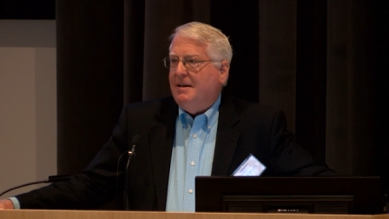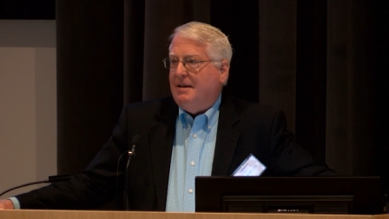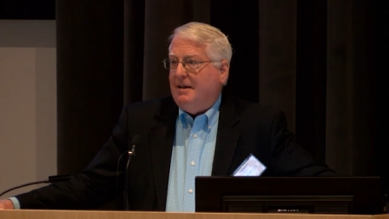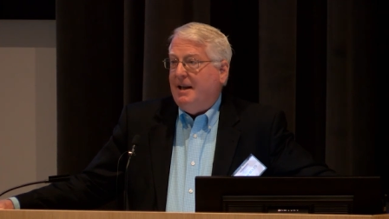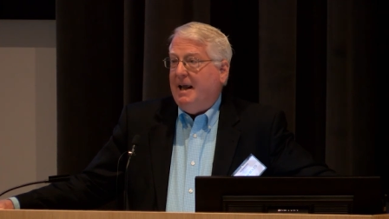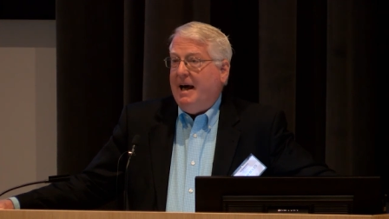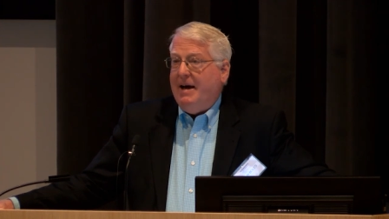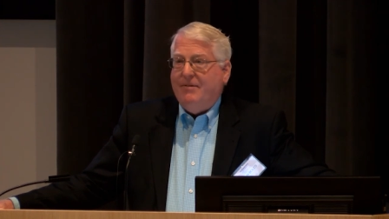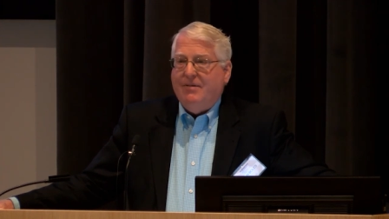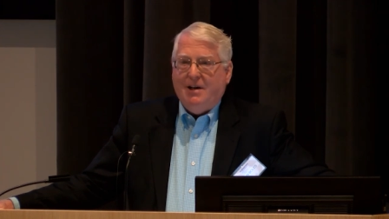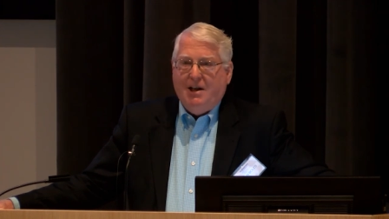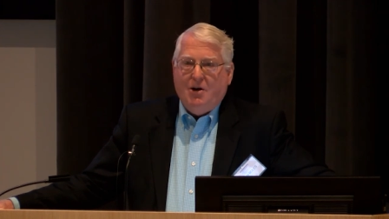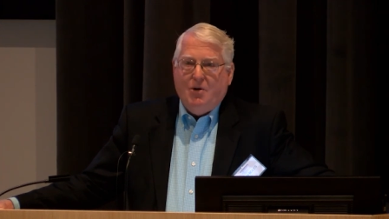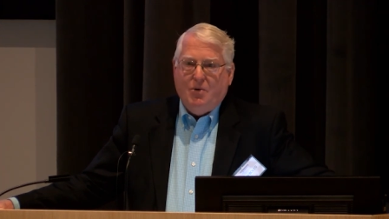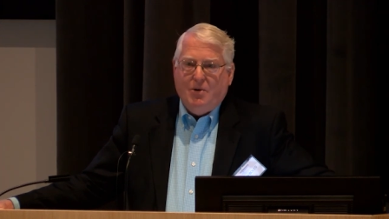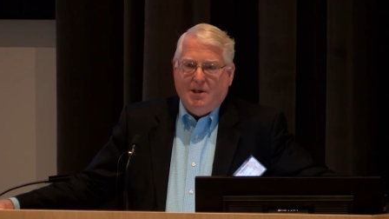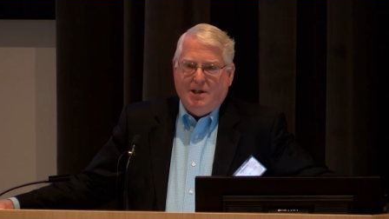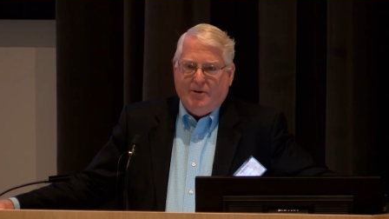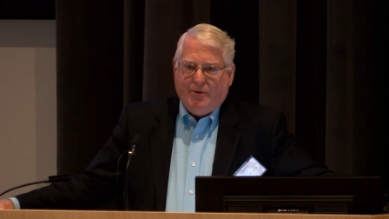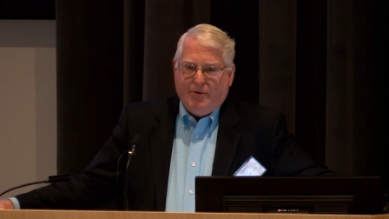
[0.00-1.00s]

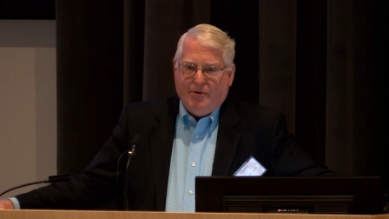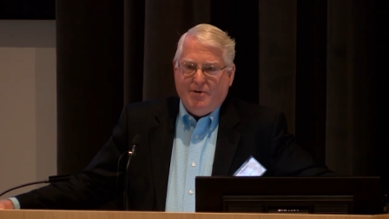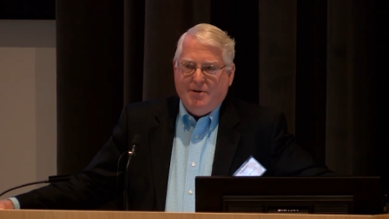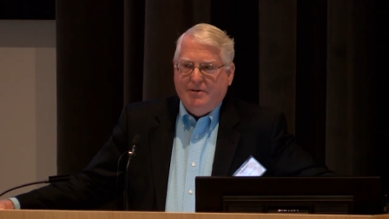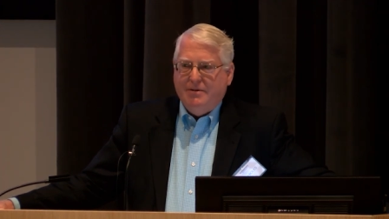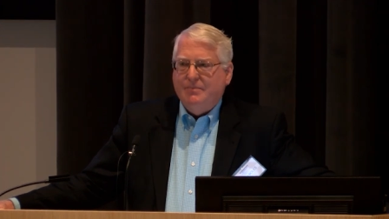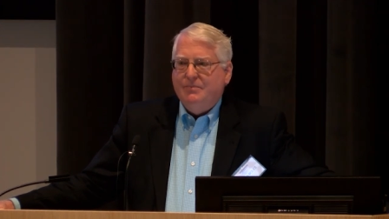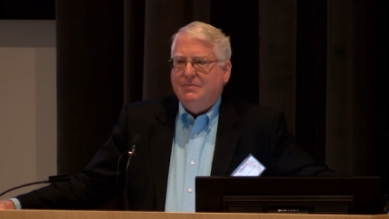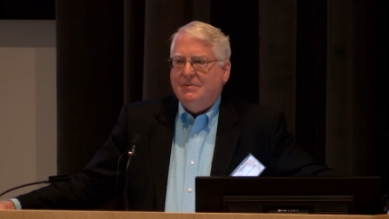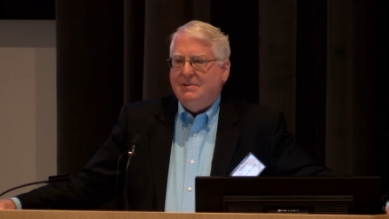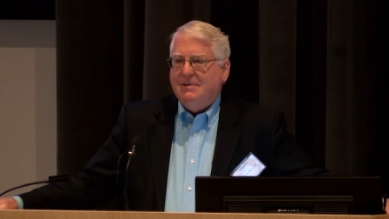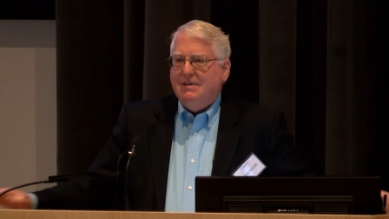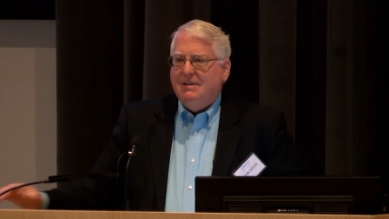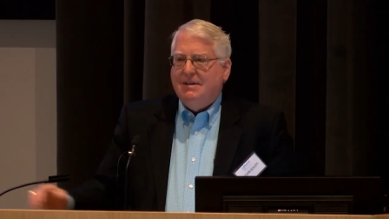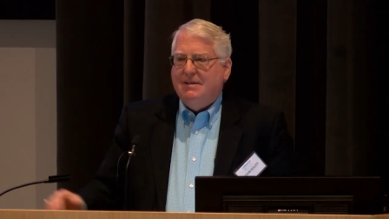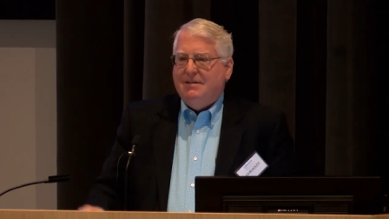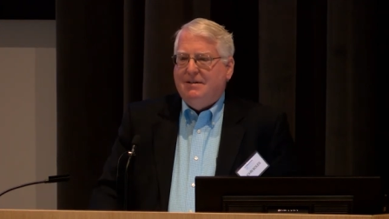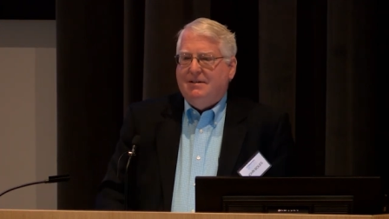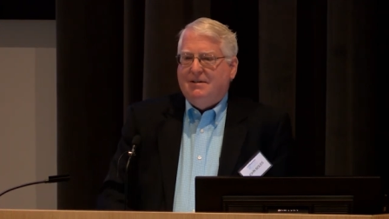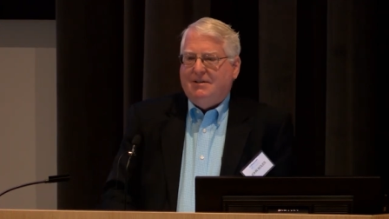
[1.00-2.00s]
lifelong learners.
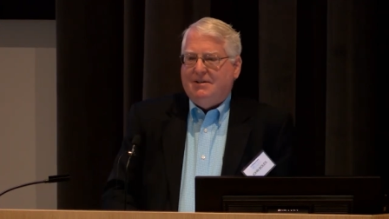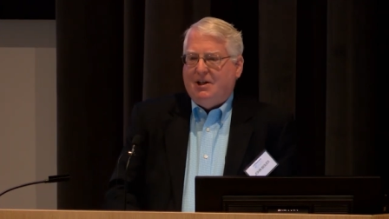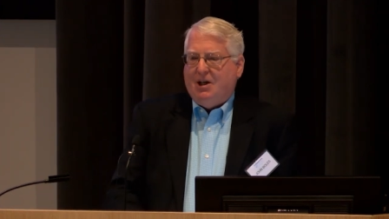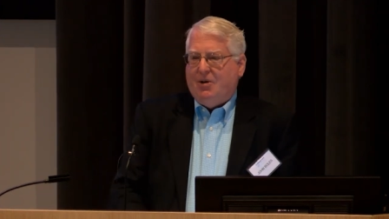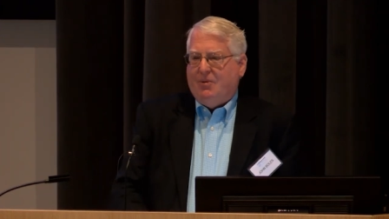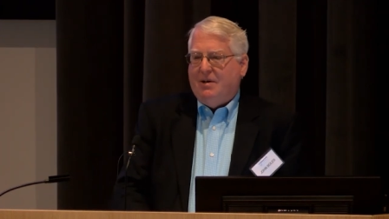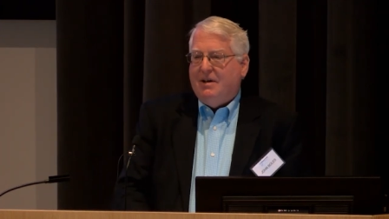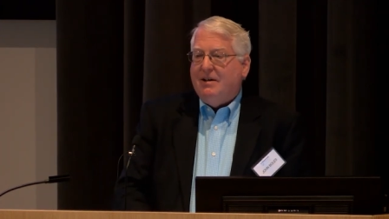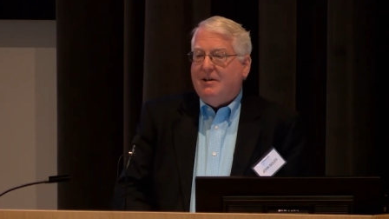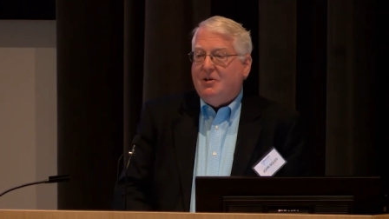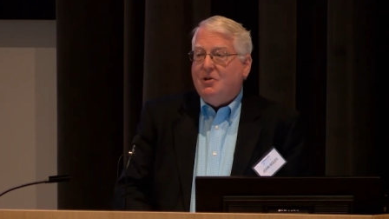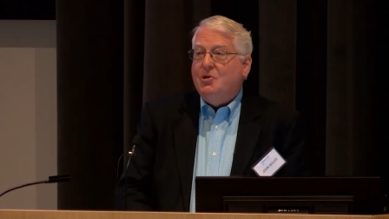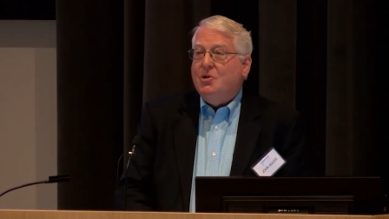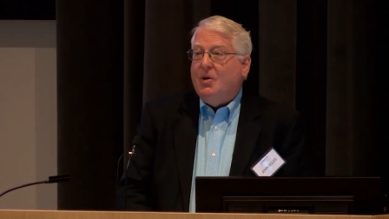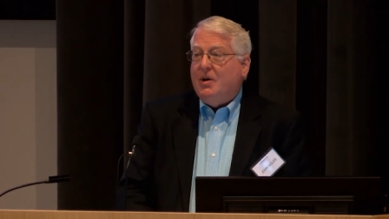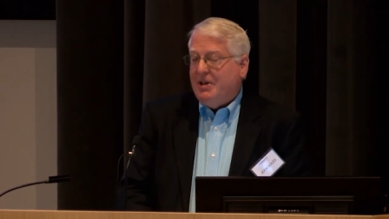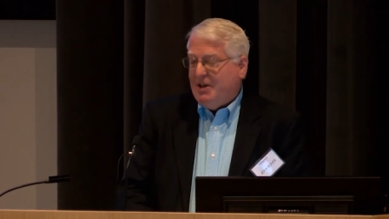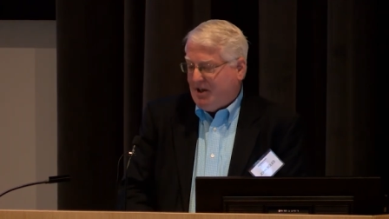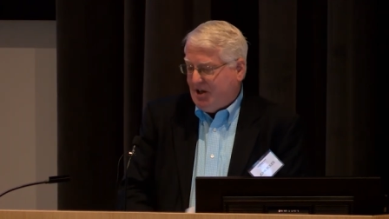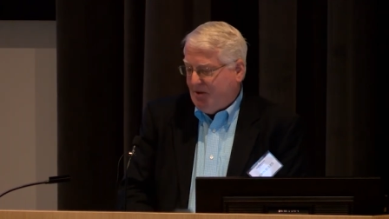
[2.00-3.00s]
So
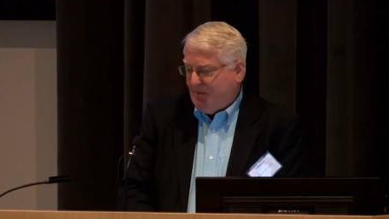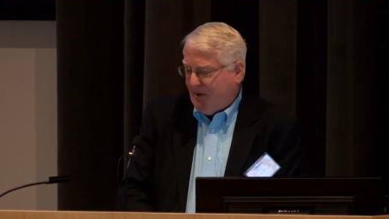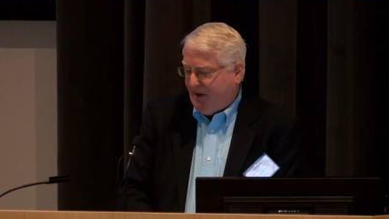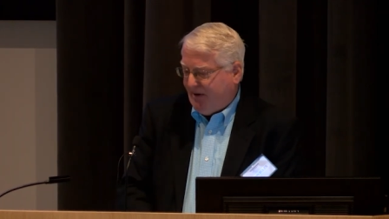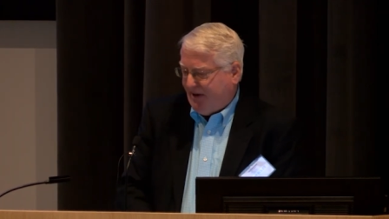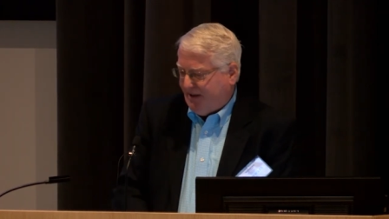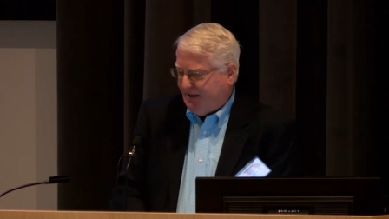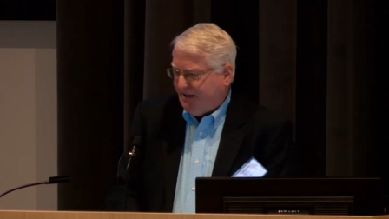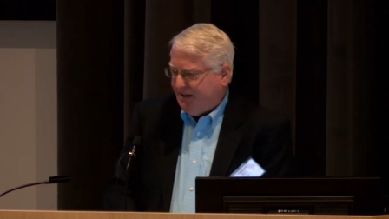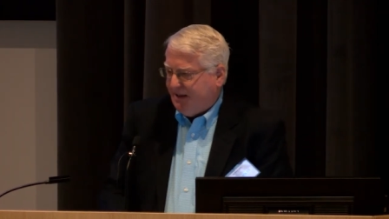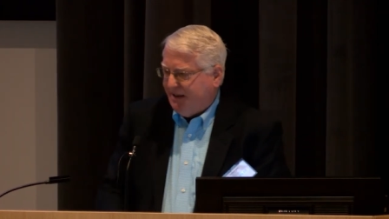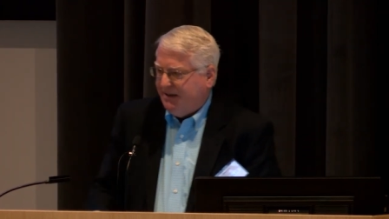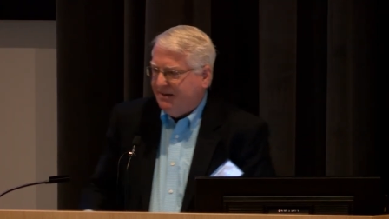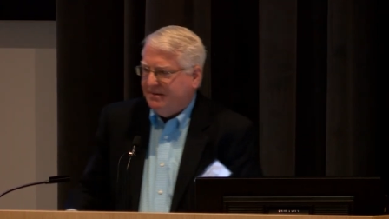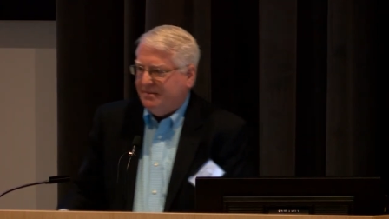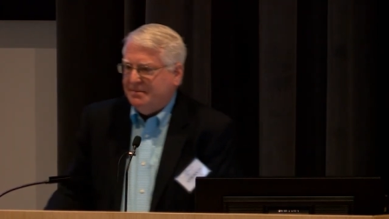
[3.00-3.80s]
enjoy the experience.